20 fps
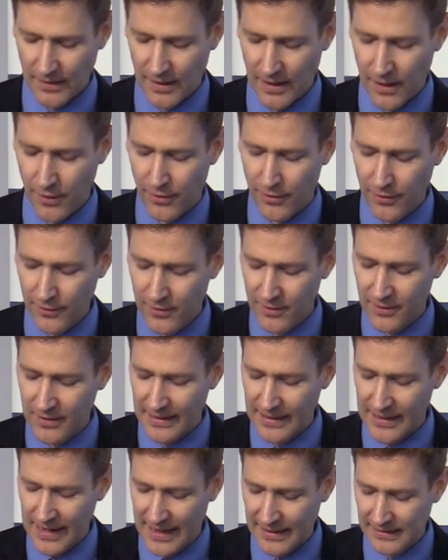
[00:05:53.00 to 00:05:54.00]
And
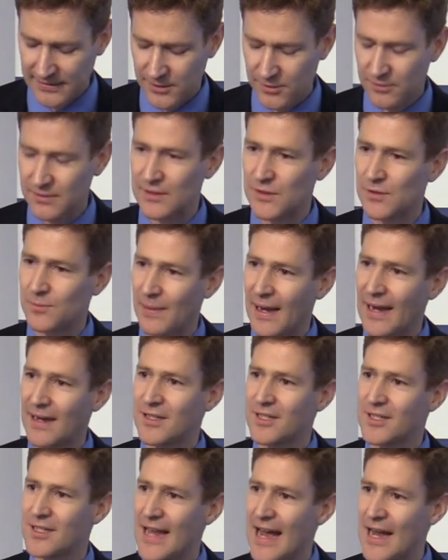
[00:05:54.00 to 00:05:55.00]
third, it has to
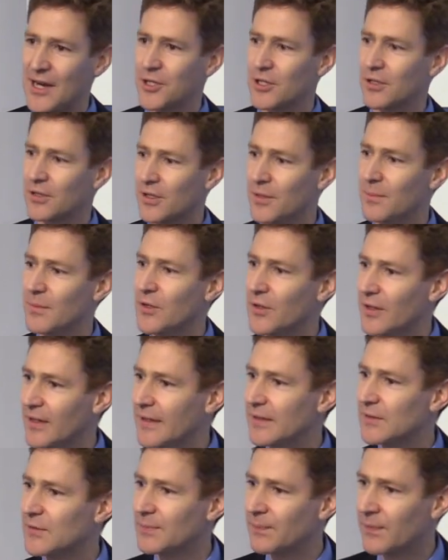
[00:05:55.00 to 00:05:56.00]
respect national
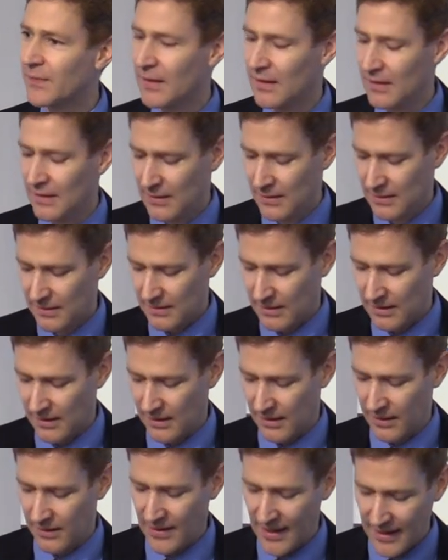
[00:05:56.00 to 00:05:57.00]
communities.
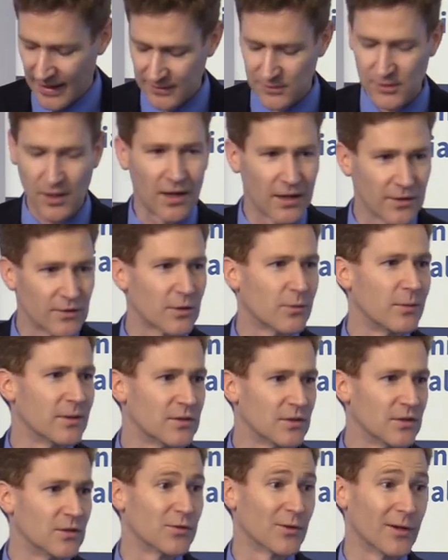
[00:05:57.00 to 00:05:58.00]
And that has
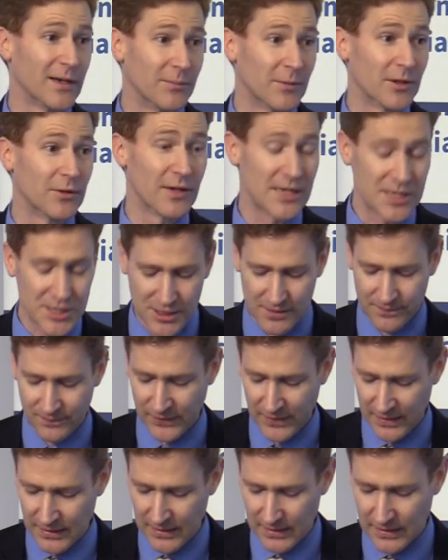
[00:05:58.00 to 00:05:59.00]
consequences for
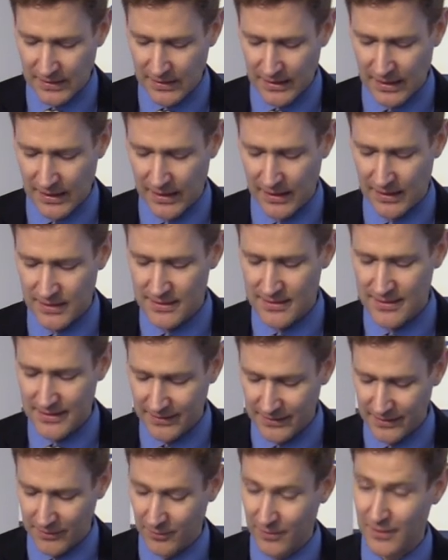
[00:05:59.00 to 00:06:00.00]
immigration,
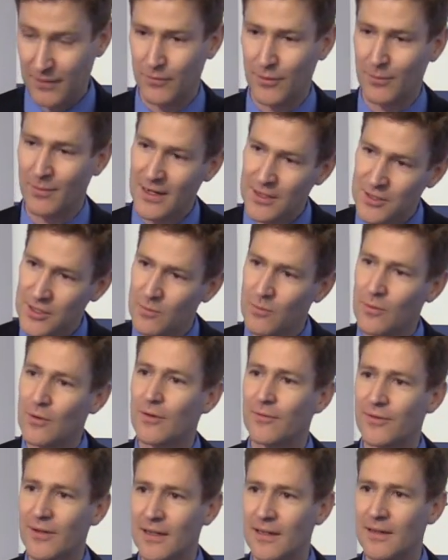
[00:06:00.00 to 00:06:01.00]
dealing with information
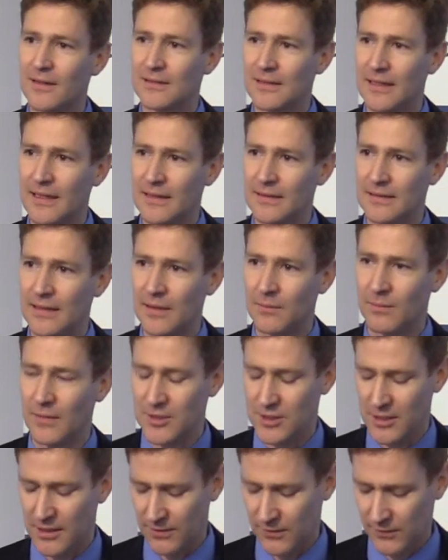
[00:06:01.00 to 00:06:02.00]
warfare, and
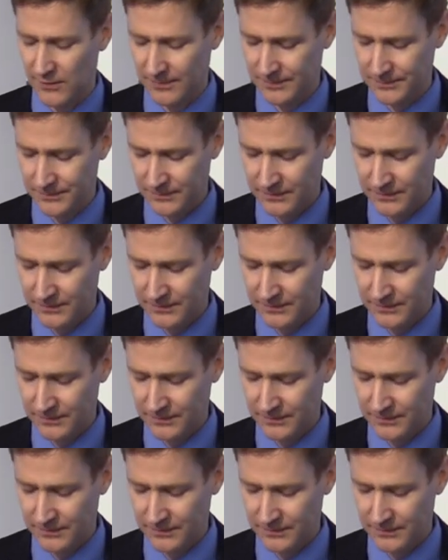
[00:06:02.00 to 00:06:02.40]
much else.